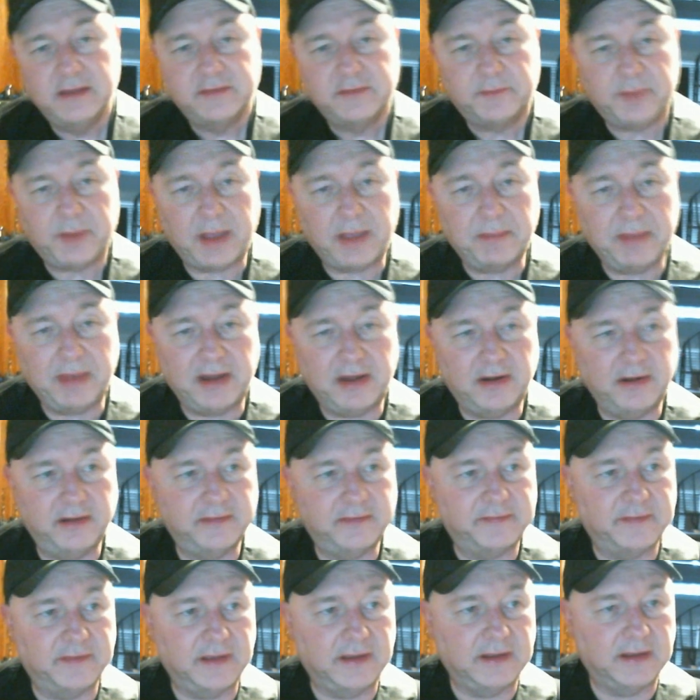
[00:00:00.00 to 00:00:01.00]
Probably better to
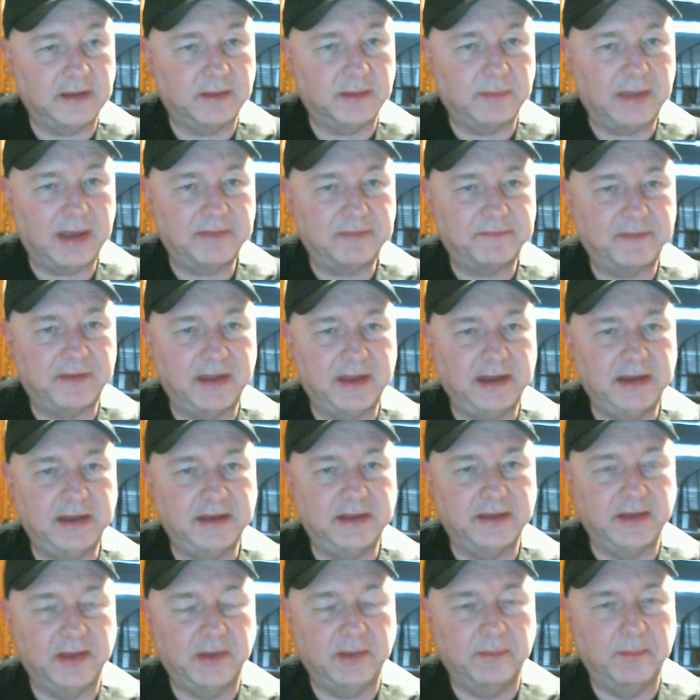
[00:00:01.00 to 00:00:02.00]
sing them. I
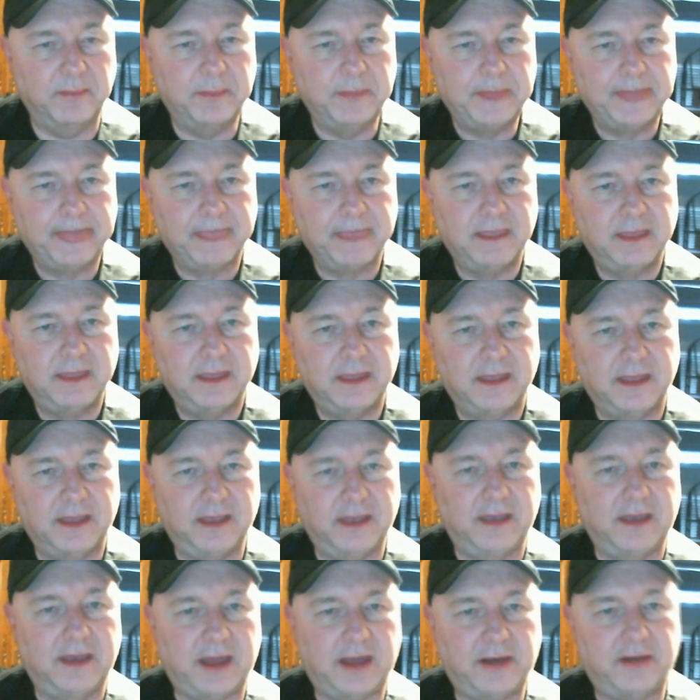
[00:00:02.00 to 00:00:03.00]
find I
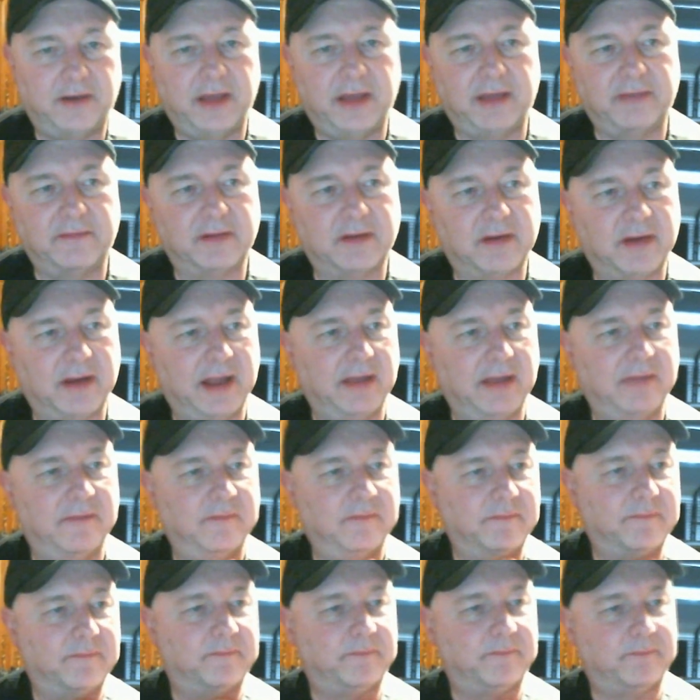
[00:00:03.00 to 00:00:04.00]
don't have a great
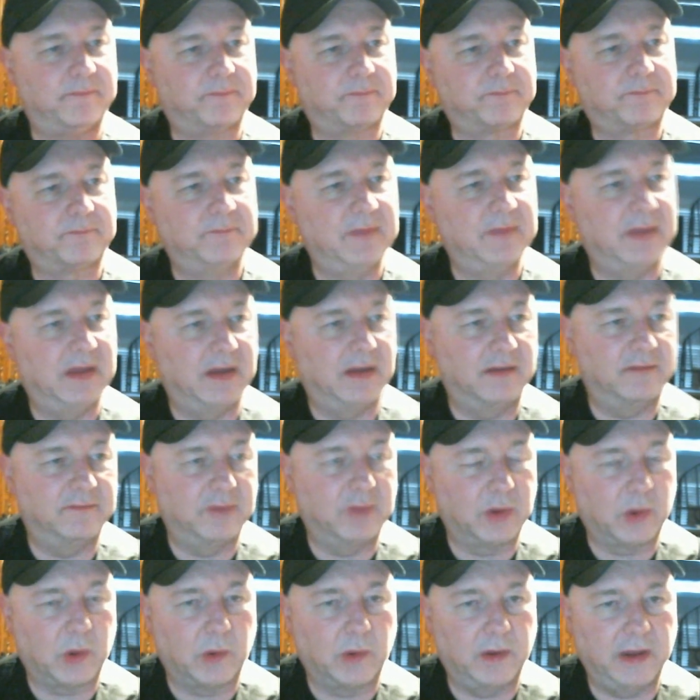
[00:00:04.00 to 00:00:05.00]

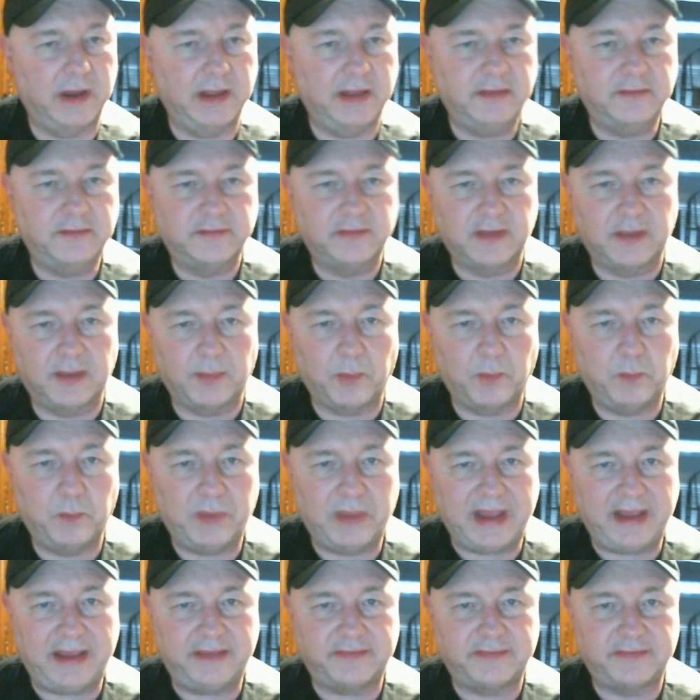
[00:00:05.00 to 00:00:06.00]
vocal range. I'm a
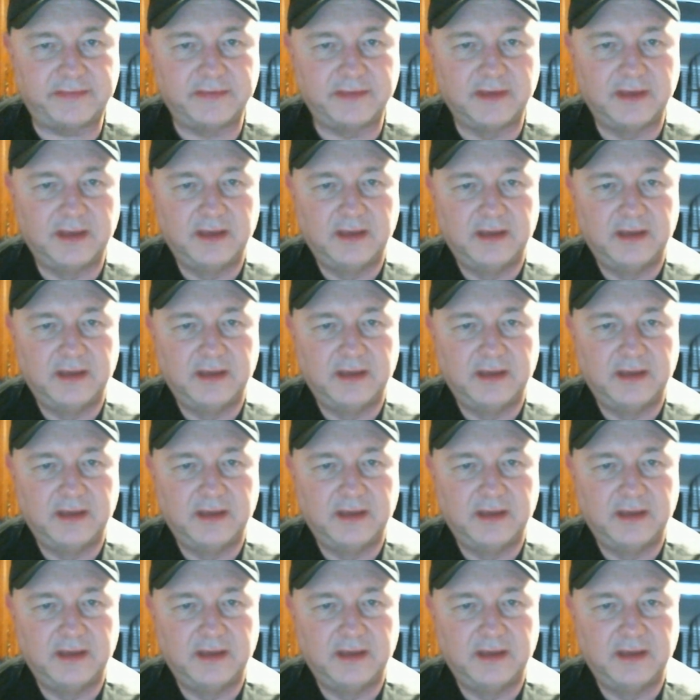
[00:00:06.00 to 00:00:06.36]
bass.